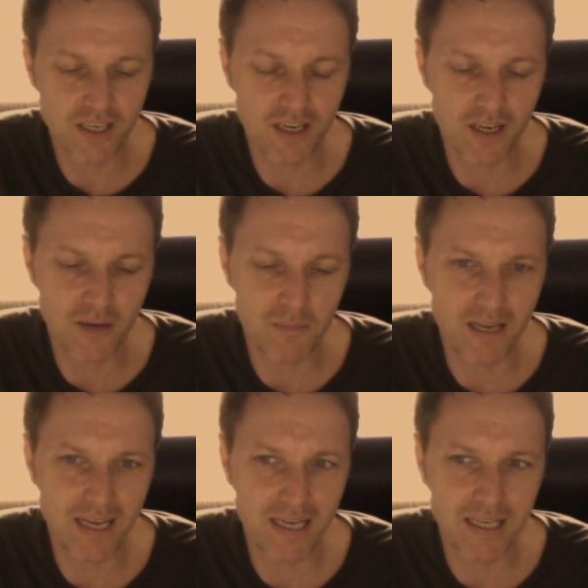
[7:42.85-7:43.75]

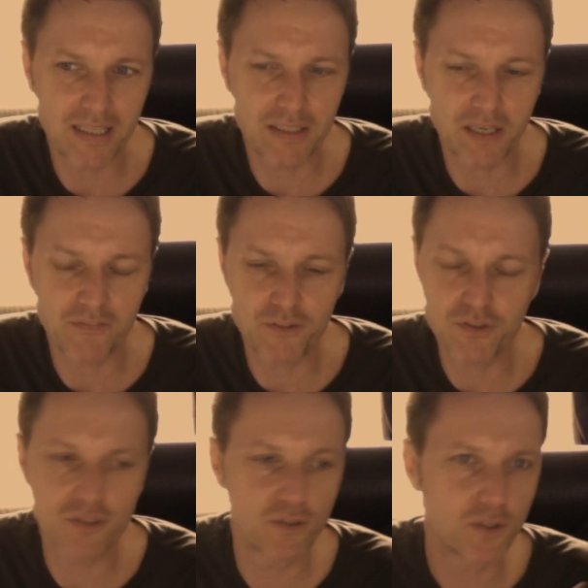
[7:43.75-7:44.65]
And if you
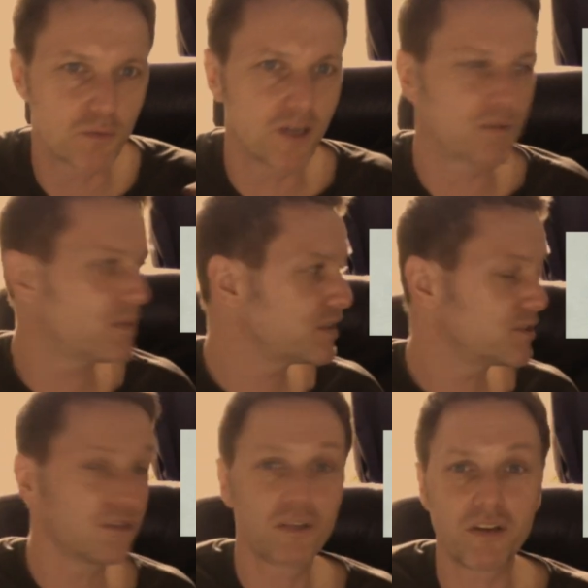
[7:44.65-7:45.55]
just look around my
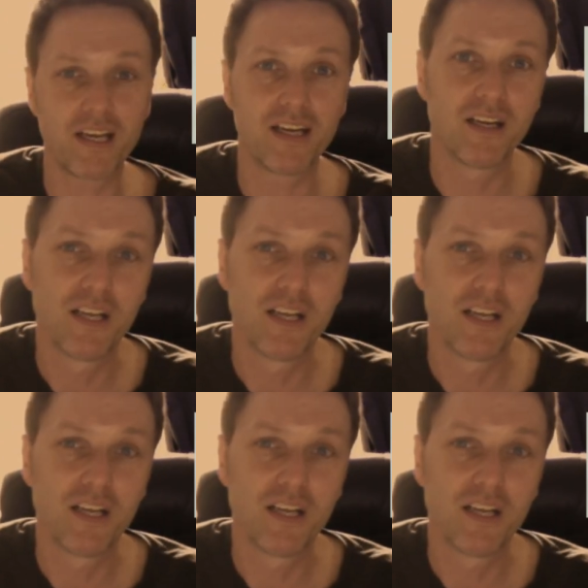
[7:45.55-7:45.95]
studio here,